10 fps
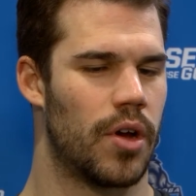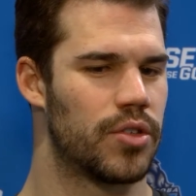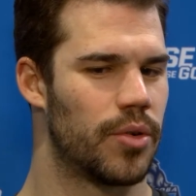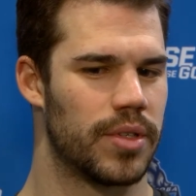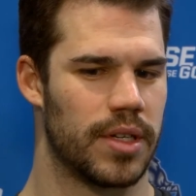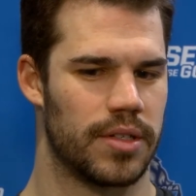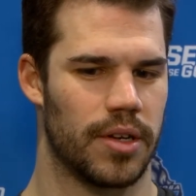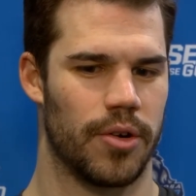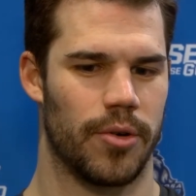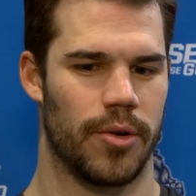Oh, it's always nice to
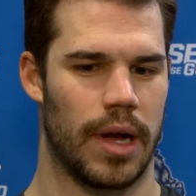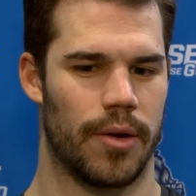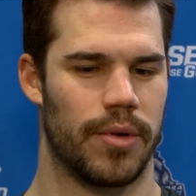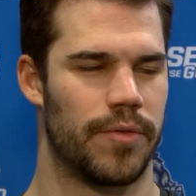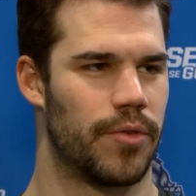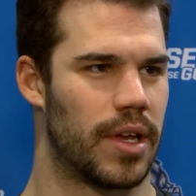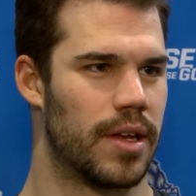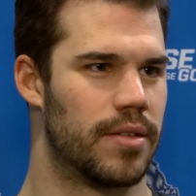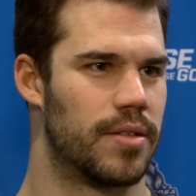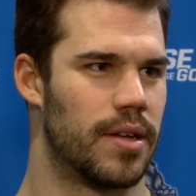go read for
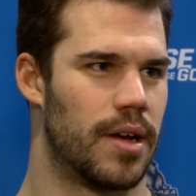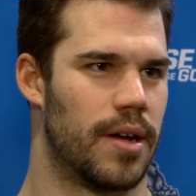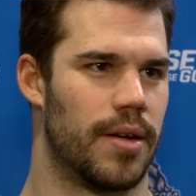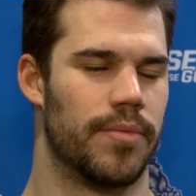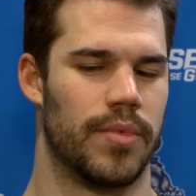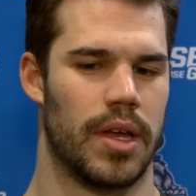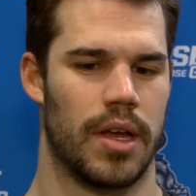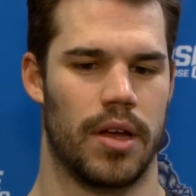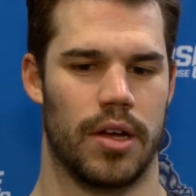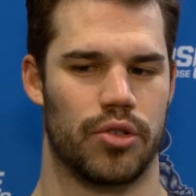kids.
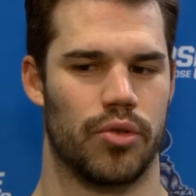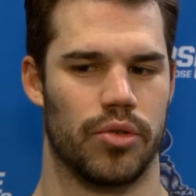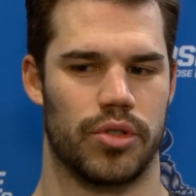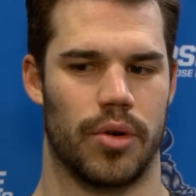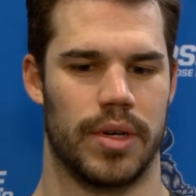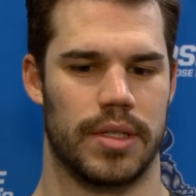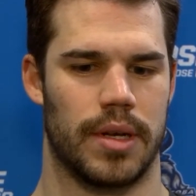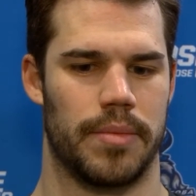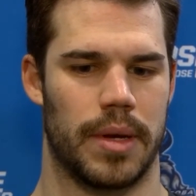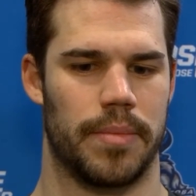School is always
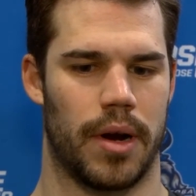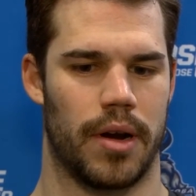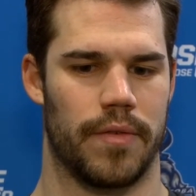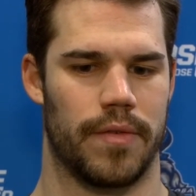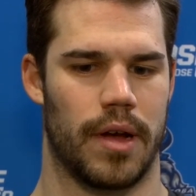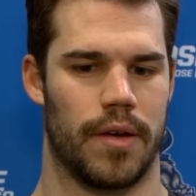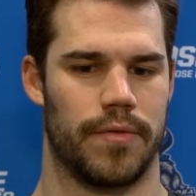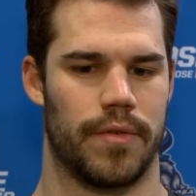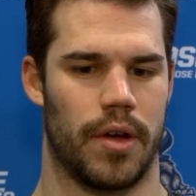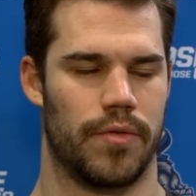a big part
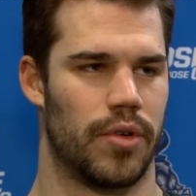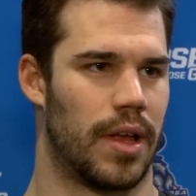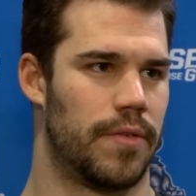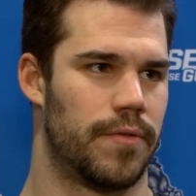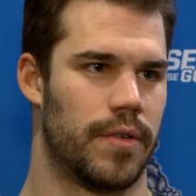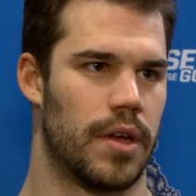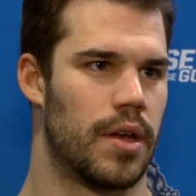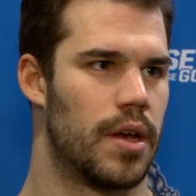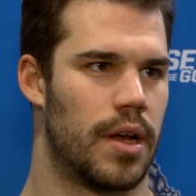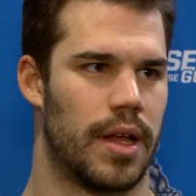of your life.
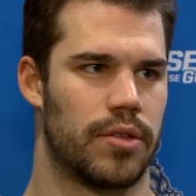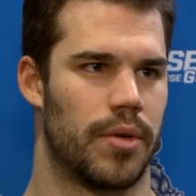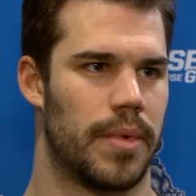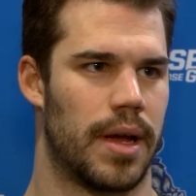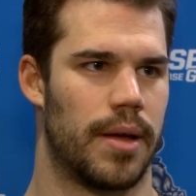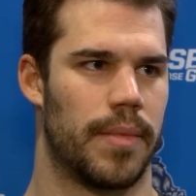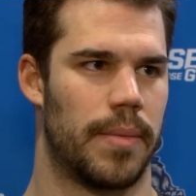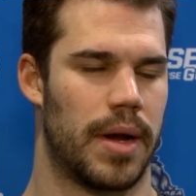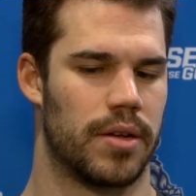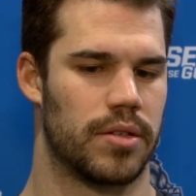That's what my
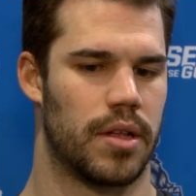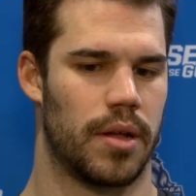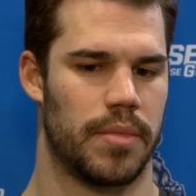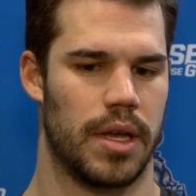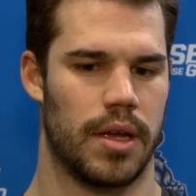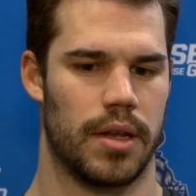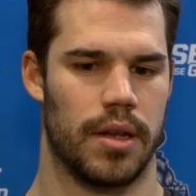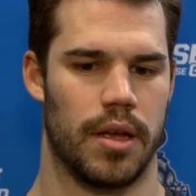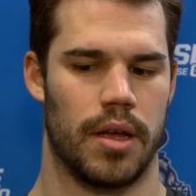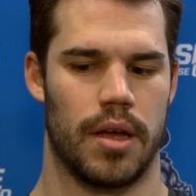parents taught me,
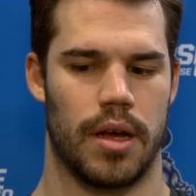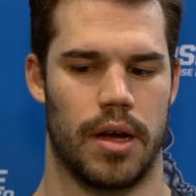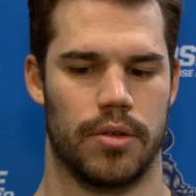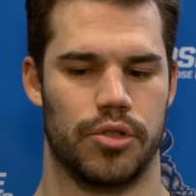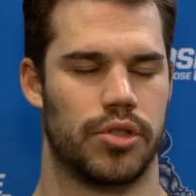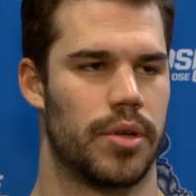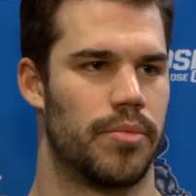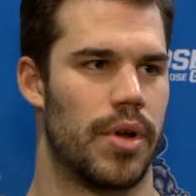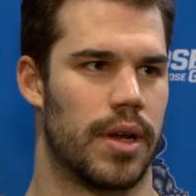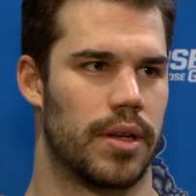and just to
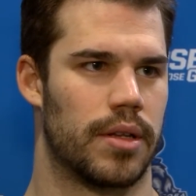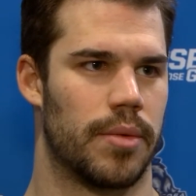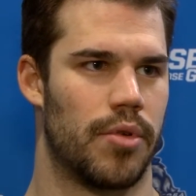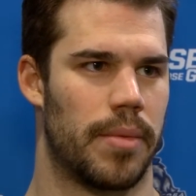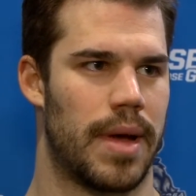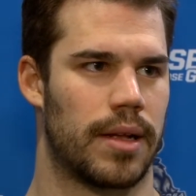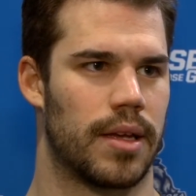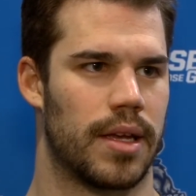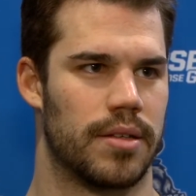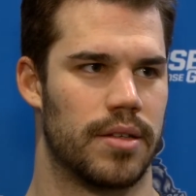bring back
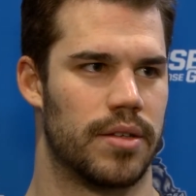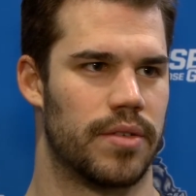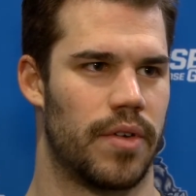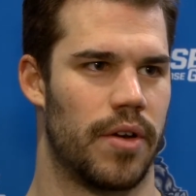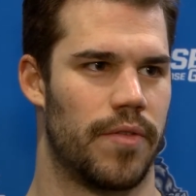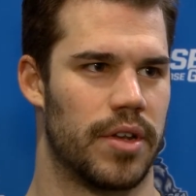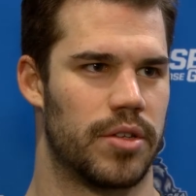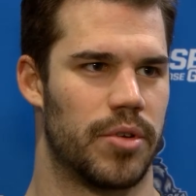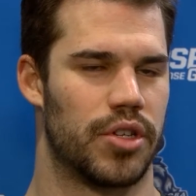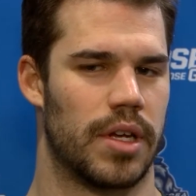the kids is very fun,
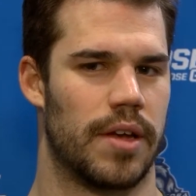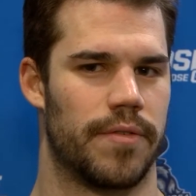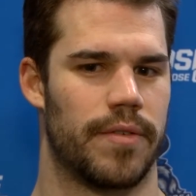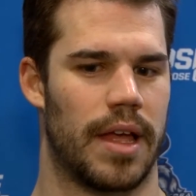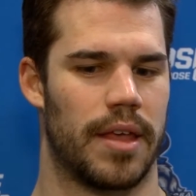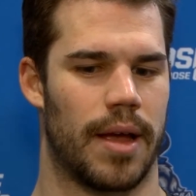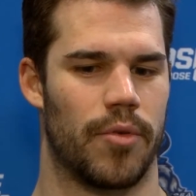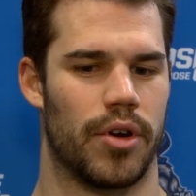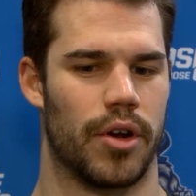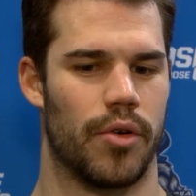especially if I think I'm
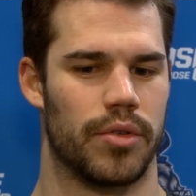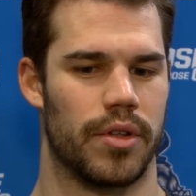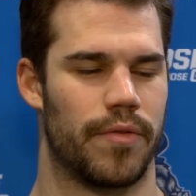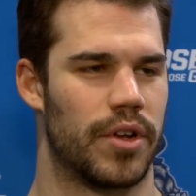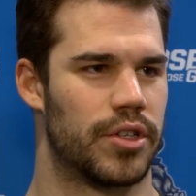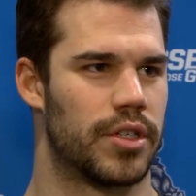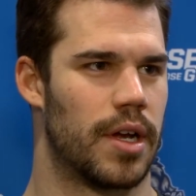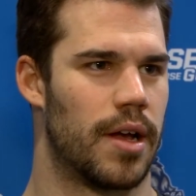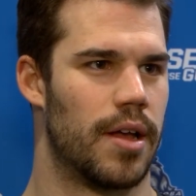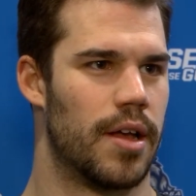going to go to the French
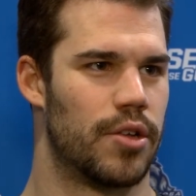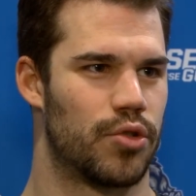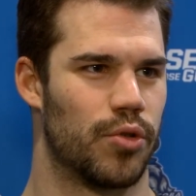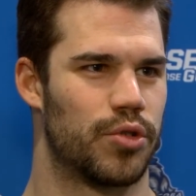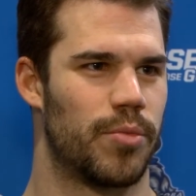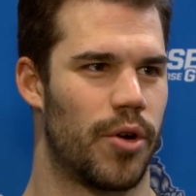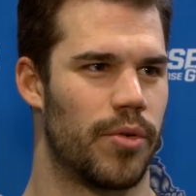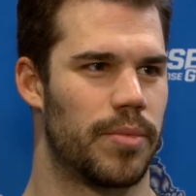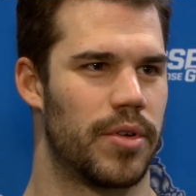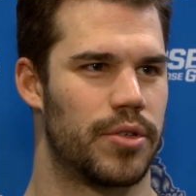school tomorrow
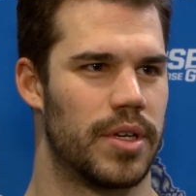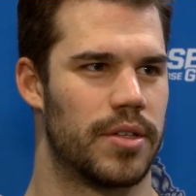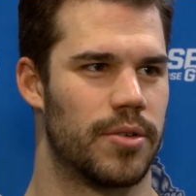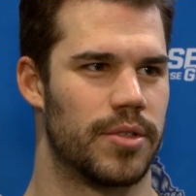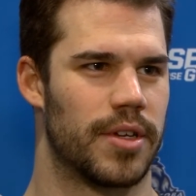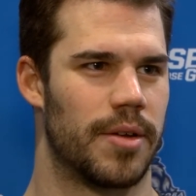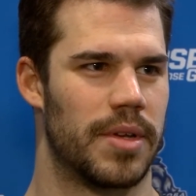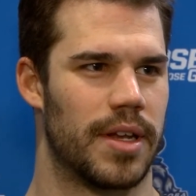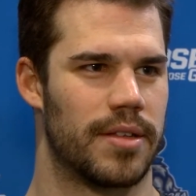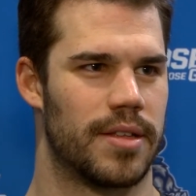with Patrice, so it's going to
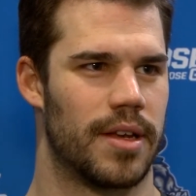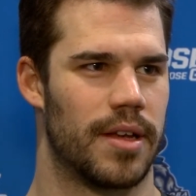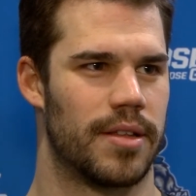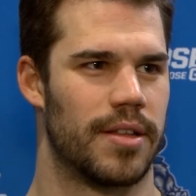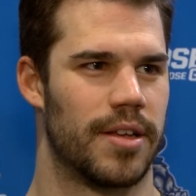be nice to